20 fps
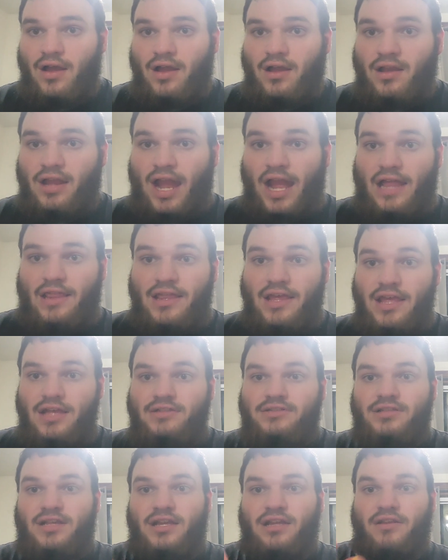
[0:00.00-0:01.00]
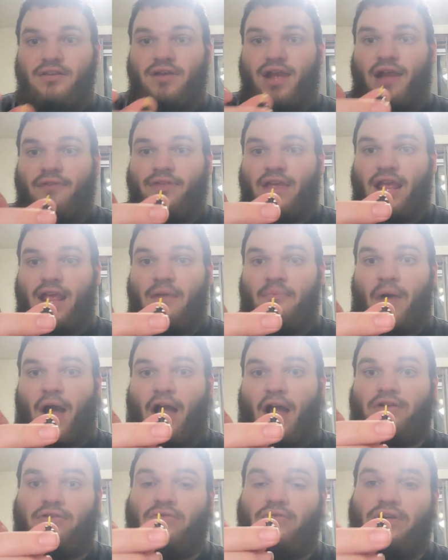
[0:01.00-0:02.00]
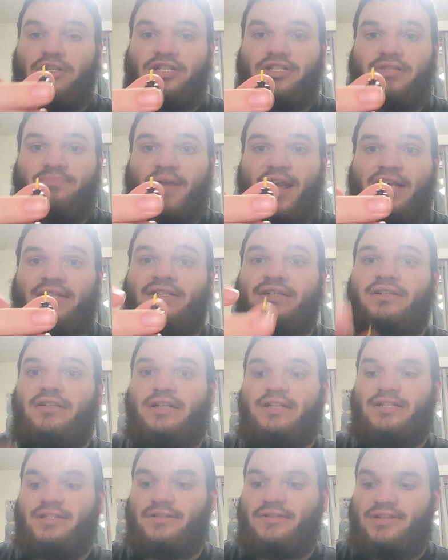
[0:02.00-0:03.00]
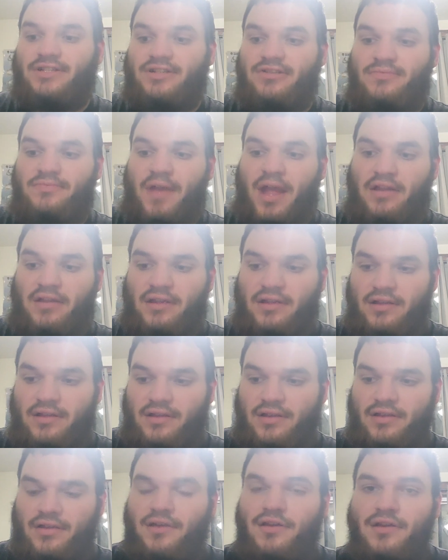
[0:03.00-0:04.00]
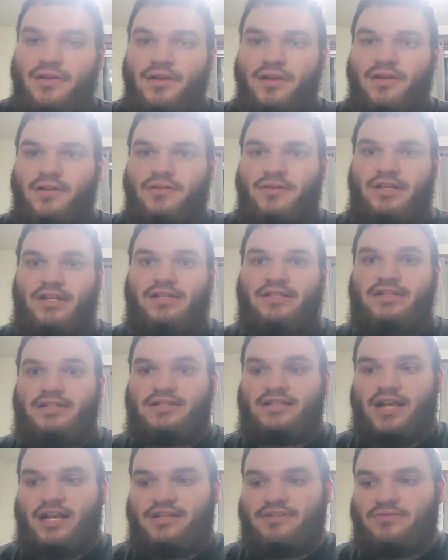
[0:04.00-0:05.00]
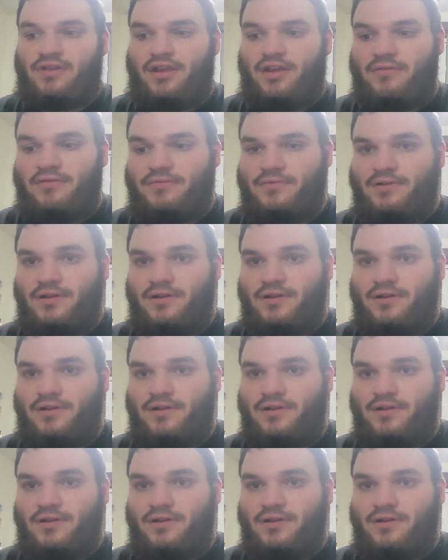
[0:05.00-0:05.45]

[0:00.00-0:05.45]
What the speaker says: Yeah, this, and then we have the ink bottle, which is basically Series 2 Bendy's accessory.